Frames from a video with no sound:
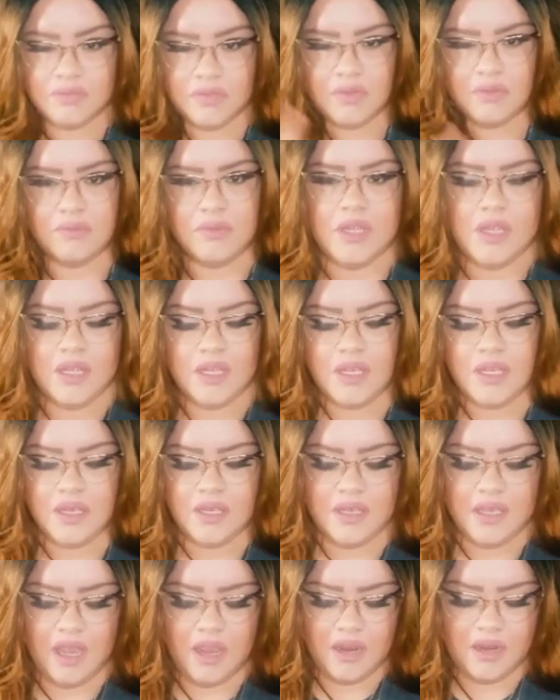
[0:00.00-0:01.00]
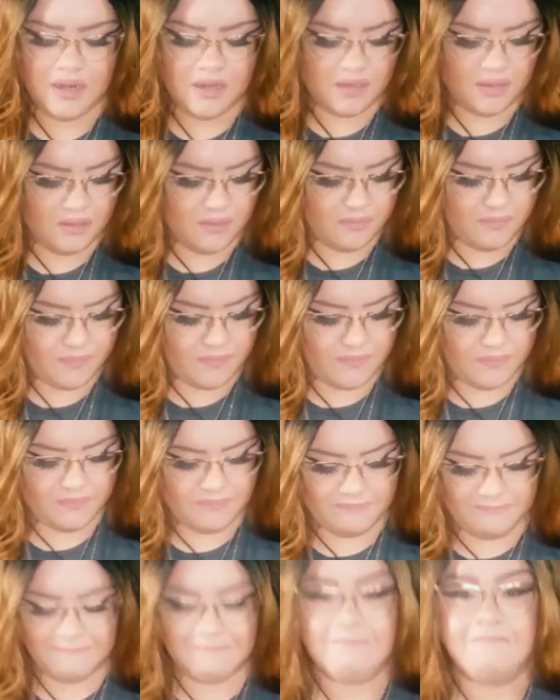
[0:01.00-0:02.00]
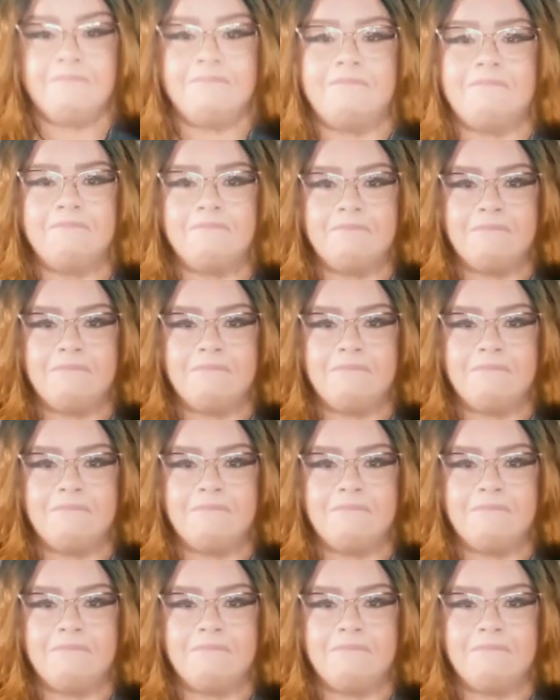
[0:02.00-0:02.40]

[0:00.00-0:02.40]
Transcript: [no speech]